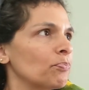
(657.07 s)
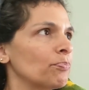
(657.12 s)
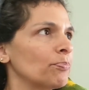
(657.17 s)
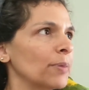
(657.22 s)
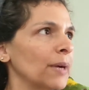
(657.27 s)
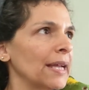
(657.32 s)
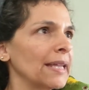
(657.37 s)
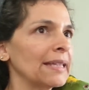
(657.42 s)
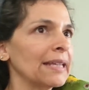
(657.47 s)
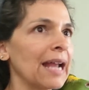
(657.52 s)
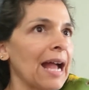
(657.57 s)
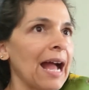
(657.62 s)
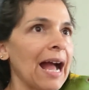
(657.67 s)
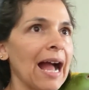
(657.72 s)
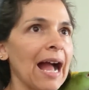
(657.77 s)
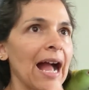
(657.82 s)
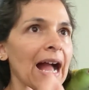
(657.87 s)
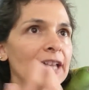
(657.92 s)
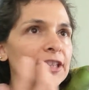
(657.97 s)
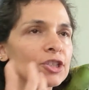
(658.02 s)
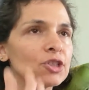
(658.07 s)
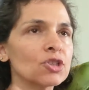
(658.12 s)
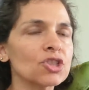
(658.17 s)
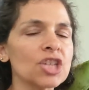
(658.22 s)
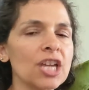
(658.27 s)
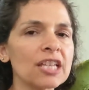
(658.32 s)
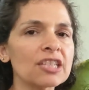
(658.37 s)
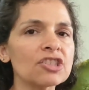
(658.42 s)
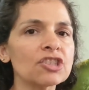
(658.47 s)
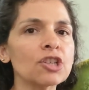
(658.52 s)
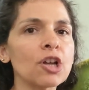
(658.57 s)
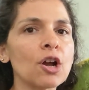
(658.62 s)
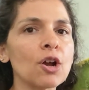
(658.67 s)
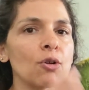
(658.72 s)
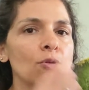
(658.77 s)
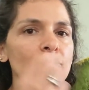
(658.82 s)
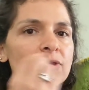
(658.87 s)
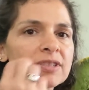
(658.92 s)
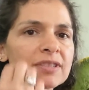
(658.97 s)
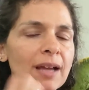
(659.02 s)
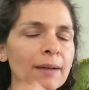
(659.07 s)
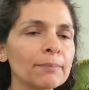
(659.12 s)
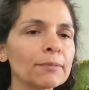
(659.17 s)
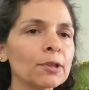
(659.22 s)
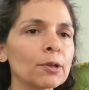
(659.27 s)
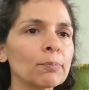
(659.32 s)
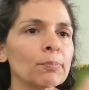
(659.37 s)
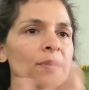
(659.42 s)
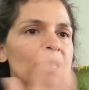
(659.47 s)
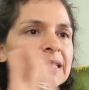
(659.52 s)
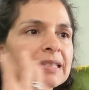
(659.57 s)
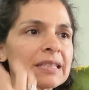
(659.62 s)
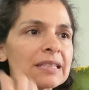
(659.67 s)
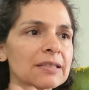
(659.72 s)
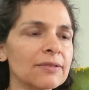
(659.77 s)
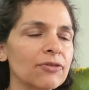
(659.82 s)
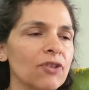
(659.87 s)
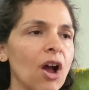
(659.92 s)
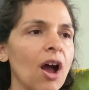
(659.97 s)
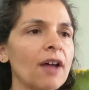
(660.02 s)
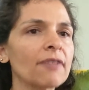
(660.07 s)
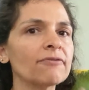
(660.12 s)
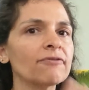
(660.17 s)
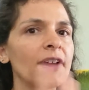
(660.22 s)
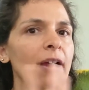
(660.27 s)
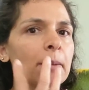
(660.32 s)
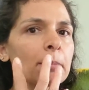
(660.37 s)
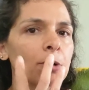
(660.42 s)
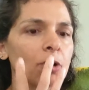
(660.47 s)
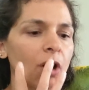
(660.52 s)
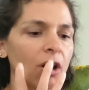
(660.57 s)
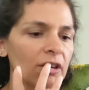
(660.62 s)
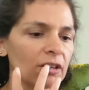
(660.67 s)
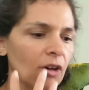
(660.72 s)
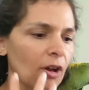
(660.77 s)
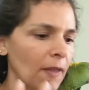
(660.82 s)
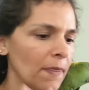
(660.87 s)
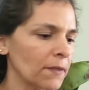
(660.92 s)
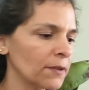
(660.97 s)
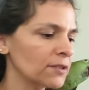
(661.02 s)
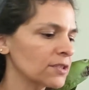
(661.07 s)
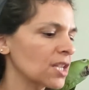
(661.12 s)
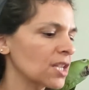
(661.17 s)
But you just know some little pieces of cotton fiber are on their